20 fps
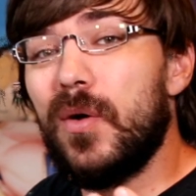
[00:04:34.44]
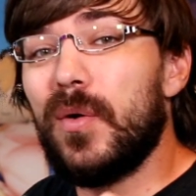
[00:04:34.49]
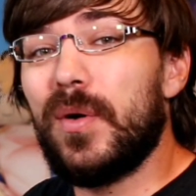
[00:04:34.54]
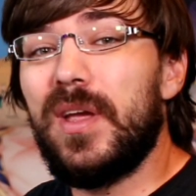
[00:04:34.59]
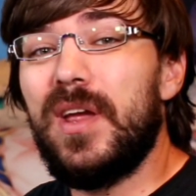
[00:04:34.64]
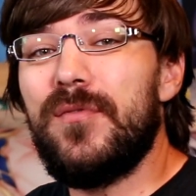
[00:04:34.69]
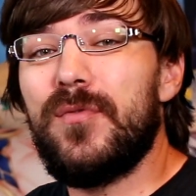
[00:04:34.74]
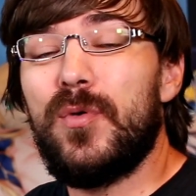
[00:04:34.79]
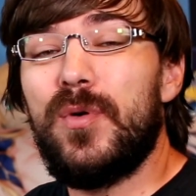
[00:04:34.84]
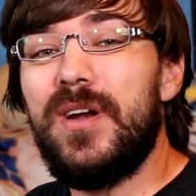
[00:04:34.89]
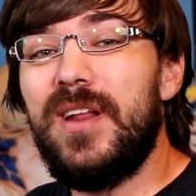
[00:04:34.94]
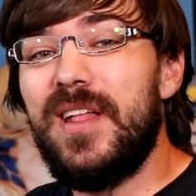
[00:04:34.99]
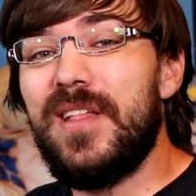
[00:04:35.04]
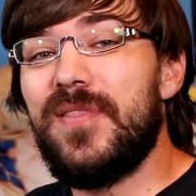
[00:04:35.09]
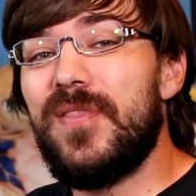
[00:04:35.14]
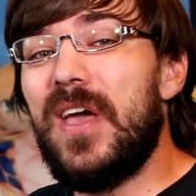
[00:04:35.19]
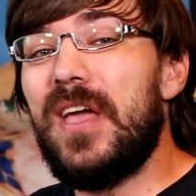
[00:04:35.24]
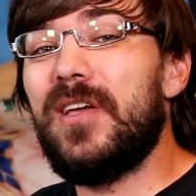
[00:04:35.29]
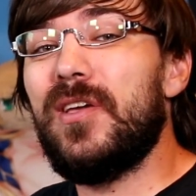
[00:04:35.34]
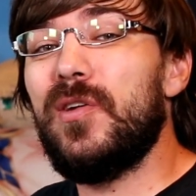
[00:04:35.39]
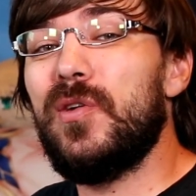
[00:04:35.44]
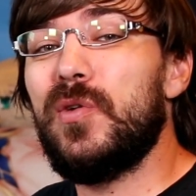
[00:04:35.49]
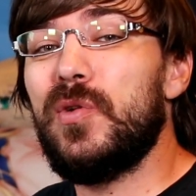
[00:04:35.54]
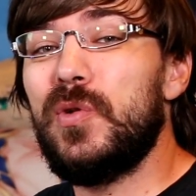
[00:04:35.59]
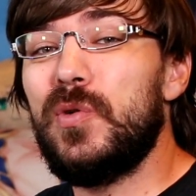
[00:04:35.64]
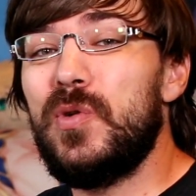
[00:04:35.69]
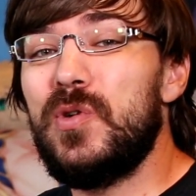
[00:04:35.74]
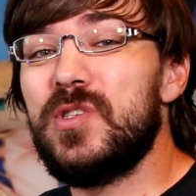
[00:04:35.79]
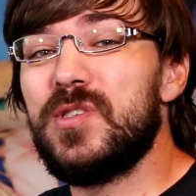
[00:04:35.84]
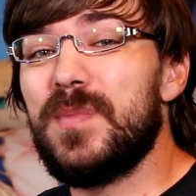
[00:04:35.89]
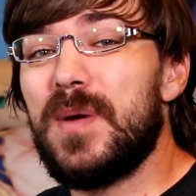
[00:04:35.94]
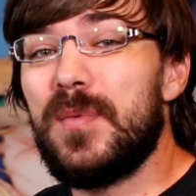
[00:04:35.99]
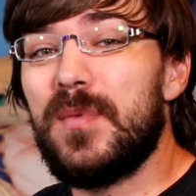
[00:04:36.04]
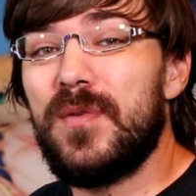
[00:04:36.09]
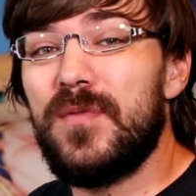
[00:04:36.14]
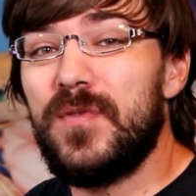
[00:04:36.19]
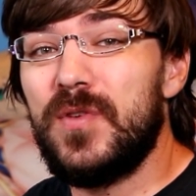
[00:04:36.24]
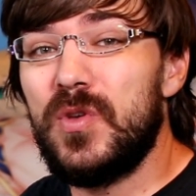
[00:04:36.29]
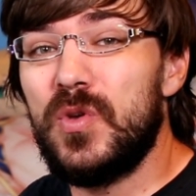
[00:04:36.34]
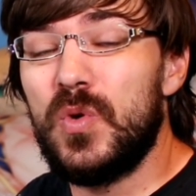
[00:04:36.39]
Okay, everyone, that concludes my
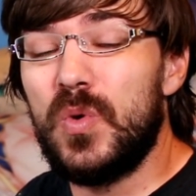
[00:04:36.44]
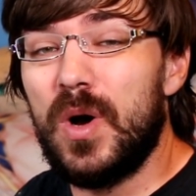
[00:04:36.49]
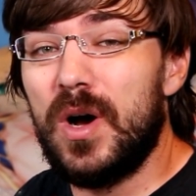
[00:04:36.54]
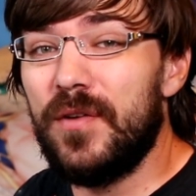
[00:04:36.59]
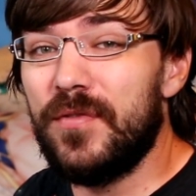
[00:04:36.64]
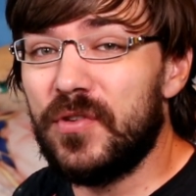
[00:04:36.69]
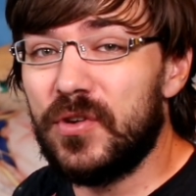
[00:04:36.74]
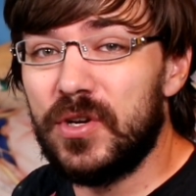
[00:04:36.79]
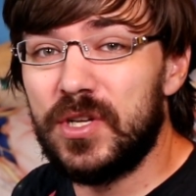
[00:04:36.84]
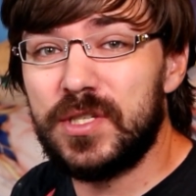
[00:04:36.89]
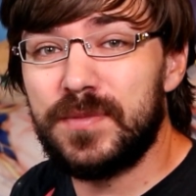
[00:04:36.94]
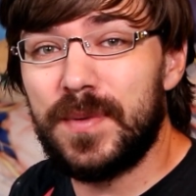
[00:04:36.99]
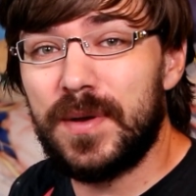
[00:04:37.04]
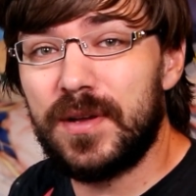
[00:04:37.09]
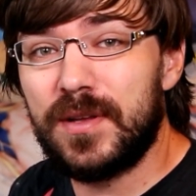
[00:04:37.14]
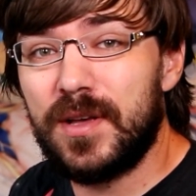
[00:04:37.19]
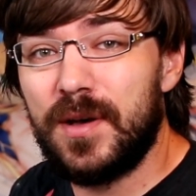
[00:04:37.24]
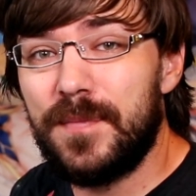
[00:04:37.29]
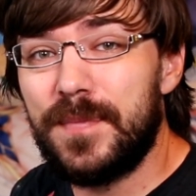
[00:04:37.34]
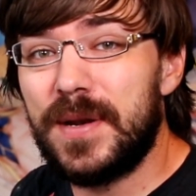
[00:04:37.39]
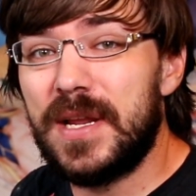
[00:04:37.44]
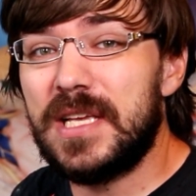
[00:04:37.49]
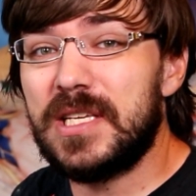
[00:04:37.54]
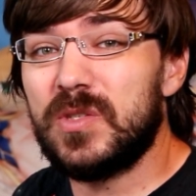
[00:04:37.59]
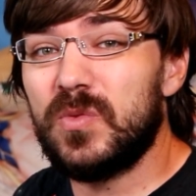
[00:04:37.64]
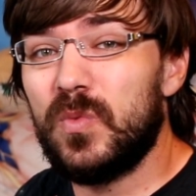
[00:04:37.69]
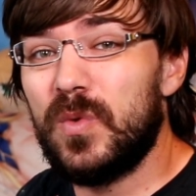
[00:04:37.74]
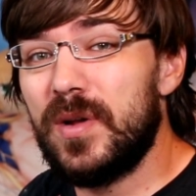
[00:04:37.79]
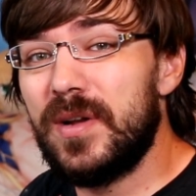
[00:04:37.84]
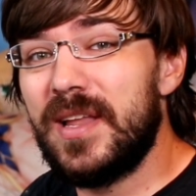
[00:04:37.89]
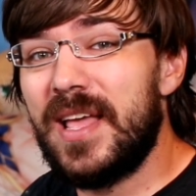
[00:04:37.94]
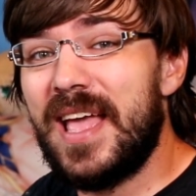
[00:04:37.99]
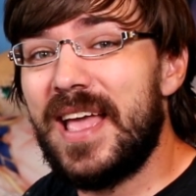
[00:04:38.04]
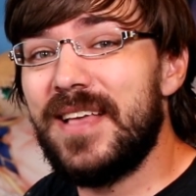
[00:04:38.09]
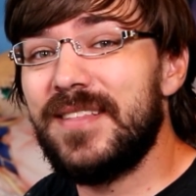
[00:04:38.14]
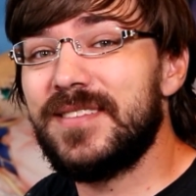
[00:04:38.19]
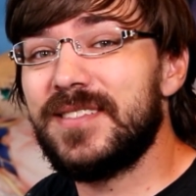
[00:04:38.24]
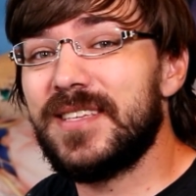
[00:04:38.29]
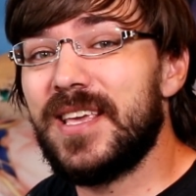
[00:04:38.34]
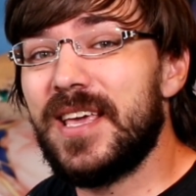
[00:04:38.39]
review of Goodsmall Company's
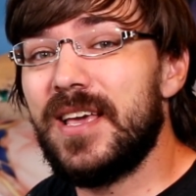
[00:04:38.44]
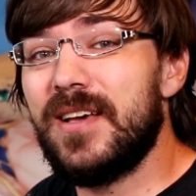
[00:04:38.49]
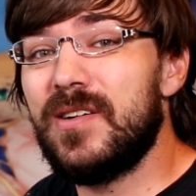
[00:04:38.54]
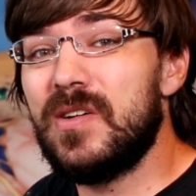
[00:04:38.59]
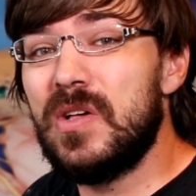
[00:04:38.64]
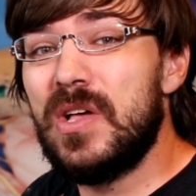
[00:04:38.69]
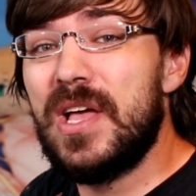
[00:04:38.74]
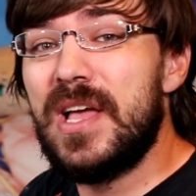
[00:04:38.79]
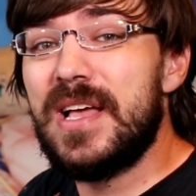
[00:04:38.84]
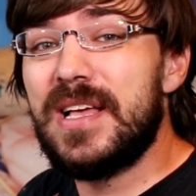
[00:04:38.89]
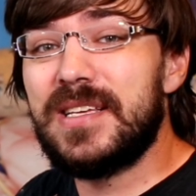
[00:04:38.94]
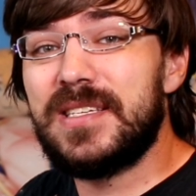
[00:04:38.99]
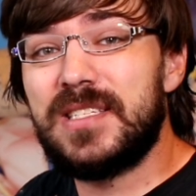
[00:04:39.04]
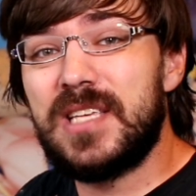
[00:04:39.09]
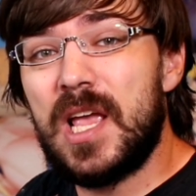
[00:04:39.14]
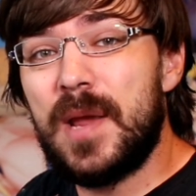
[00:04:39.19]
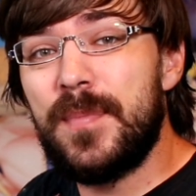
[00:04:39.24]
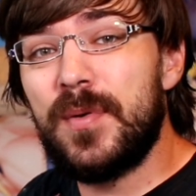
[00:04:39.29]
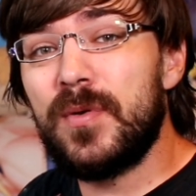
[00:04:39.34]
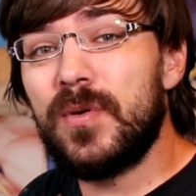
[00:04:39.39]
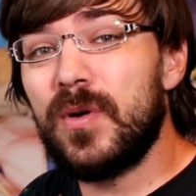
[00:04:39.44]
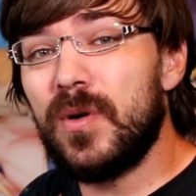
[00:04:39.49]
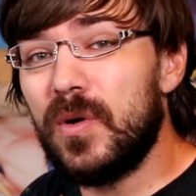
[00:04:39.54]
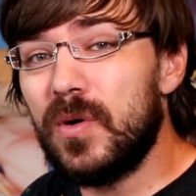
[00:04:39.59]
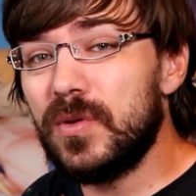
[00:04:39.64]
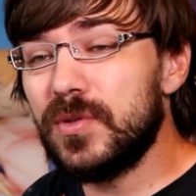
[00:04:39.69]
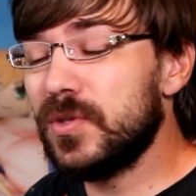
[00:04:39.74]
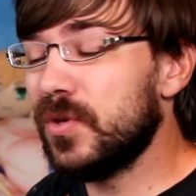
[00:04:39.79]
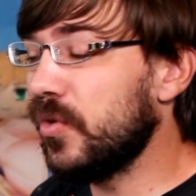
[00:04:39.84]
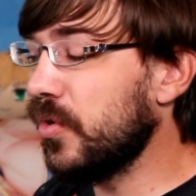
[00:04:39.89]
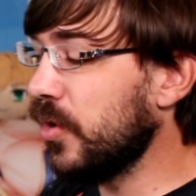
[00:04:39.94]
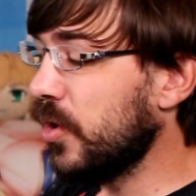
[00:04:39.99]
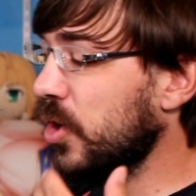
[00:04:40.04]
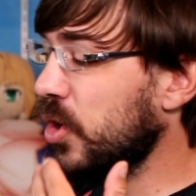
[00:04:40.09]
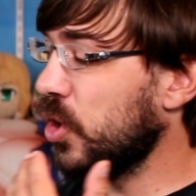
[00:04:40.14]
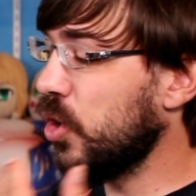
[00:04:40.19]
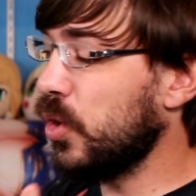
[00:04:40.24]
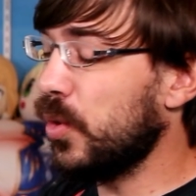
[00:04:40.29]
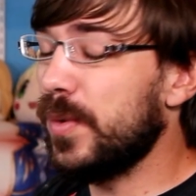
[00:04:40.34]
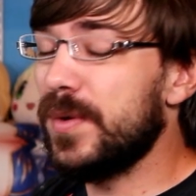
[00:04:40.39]
1/8 scale Saber Alter
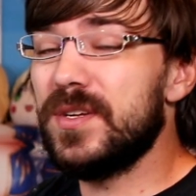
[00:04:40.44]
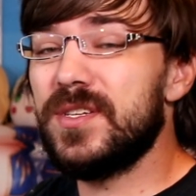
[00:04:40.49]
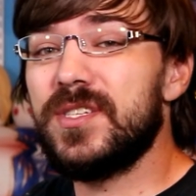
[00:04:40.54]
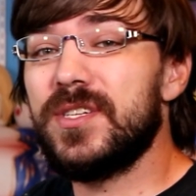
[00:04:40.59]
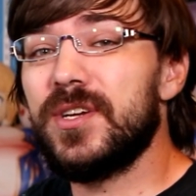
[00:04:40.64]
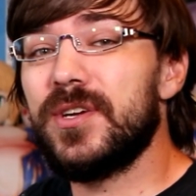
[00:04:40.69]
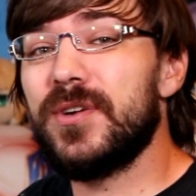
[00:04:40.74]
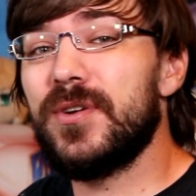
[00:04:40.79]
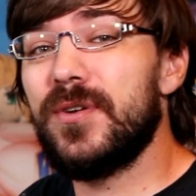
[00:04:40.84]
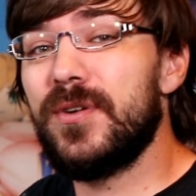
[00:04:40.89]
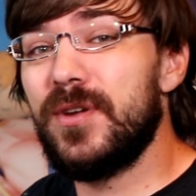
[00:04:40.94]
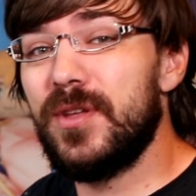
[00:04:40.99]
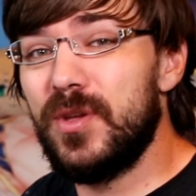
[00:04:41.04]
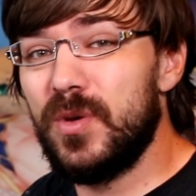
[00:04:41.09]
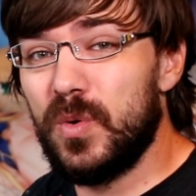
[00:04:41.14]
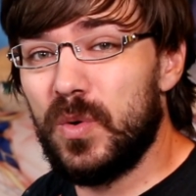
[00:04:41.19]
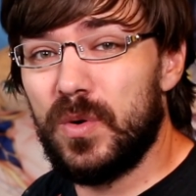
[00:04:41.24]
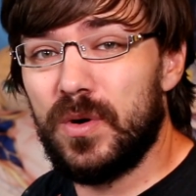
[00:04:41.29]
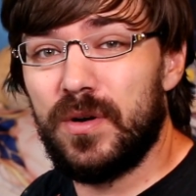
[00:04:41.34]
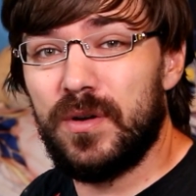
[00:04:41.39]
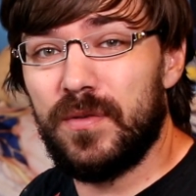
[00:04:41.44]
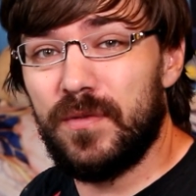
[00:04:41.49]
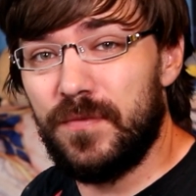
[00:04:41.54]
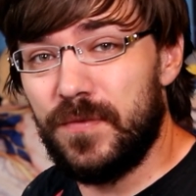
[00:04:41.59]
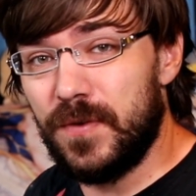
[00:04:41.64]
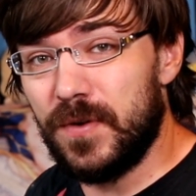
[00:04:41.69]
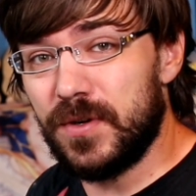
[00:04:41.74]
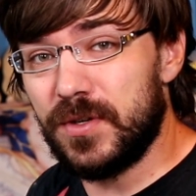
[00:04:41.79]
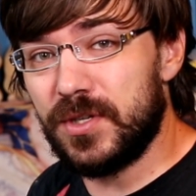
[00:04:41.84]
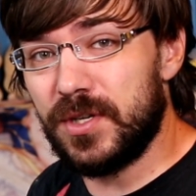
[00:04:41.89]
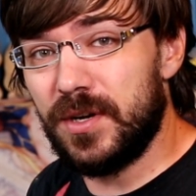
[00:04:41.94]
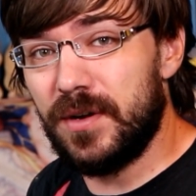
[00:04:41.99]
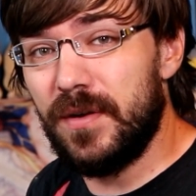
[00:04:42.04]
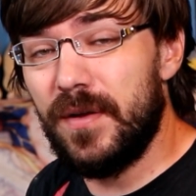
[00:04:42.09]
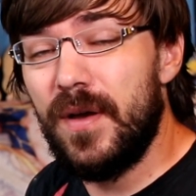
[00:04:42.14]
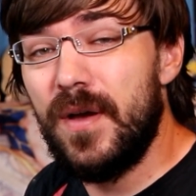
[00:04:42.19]
Cuirassier Noir version.